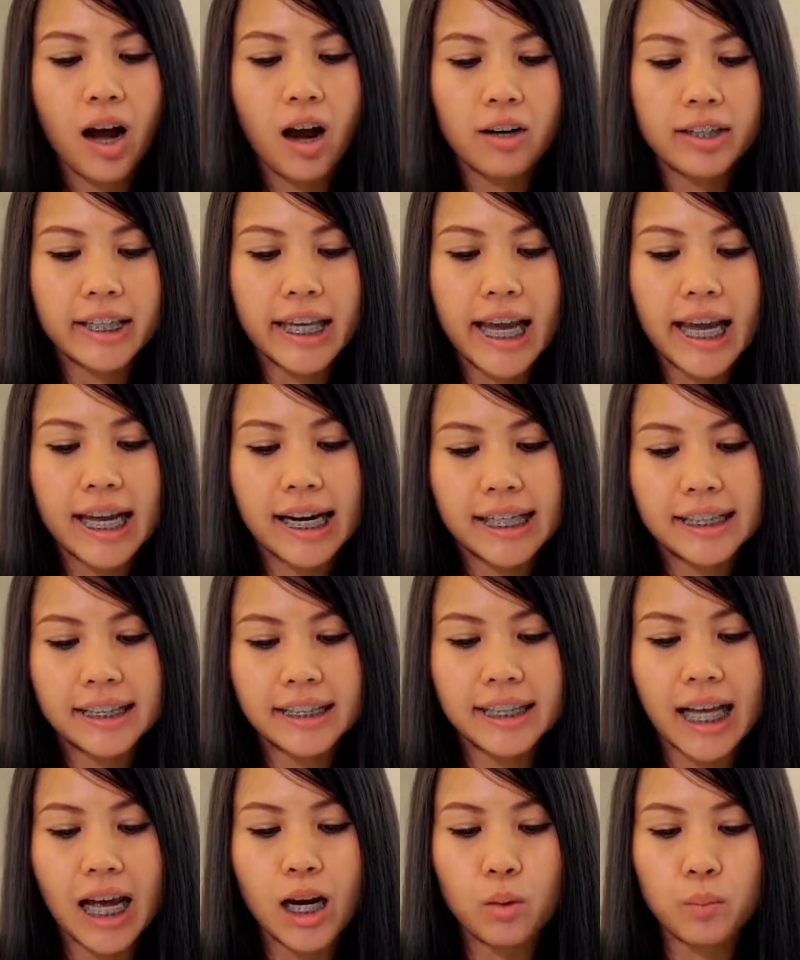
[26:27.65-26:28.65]
Okay, let's
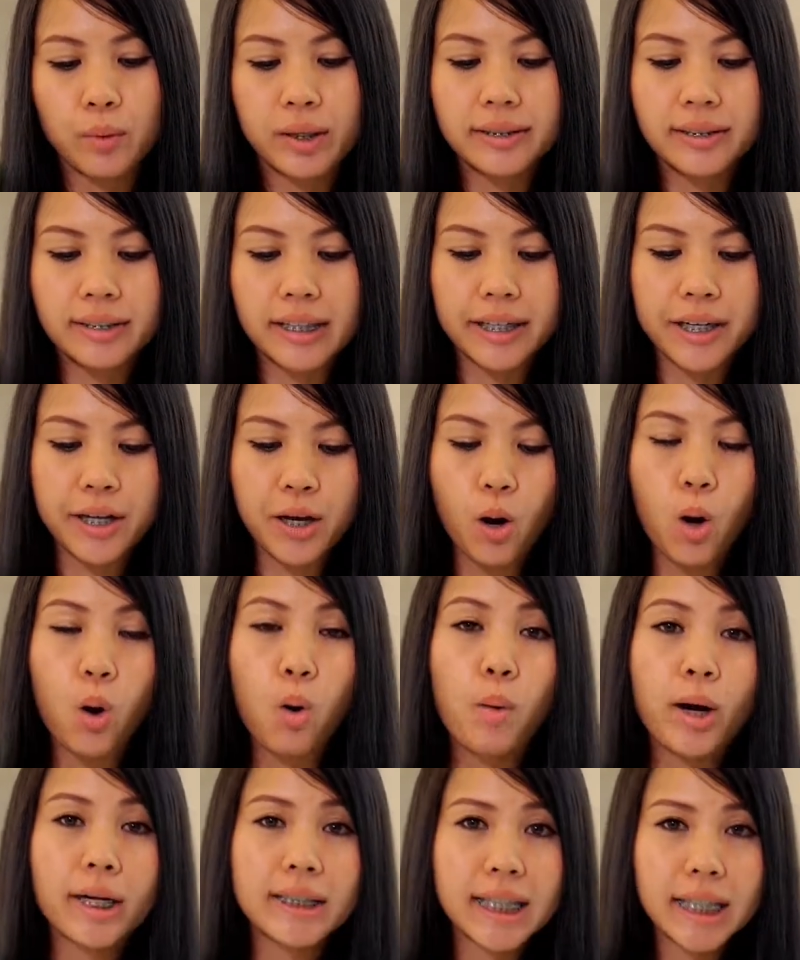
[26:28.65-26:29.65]
start with
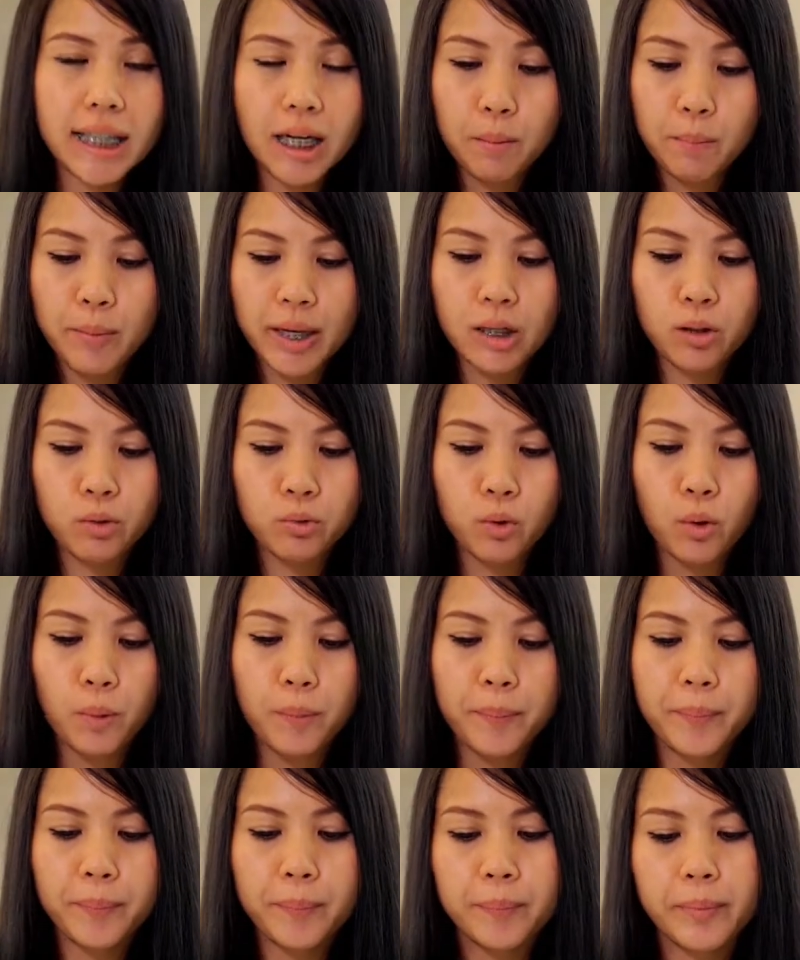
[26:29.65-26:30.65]
Sadeo Watanabe
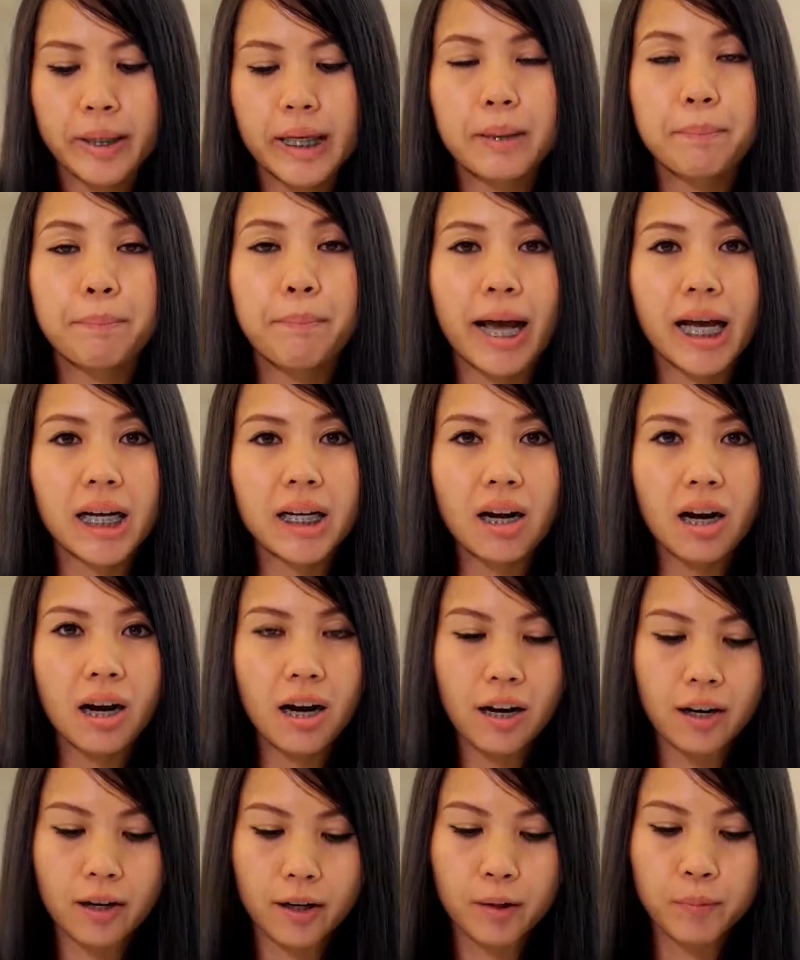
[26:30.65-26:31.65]
Group in
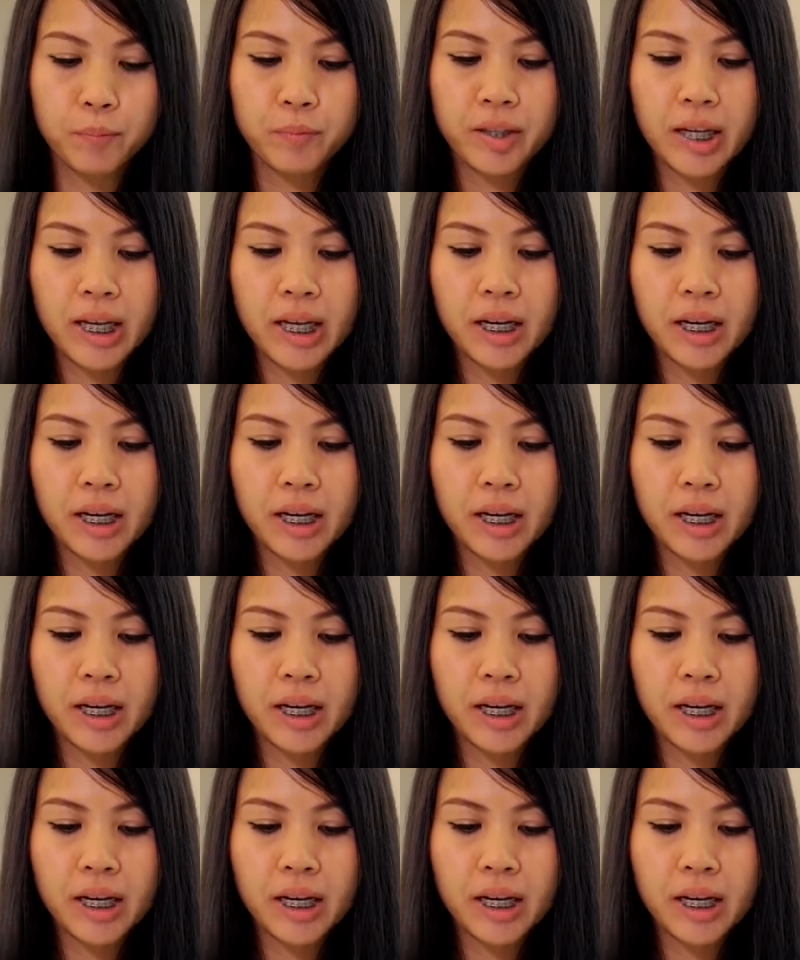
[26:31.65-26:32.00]
Bangkok.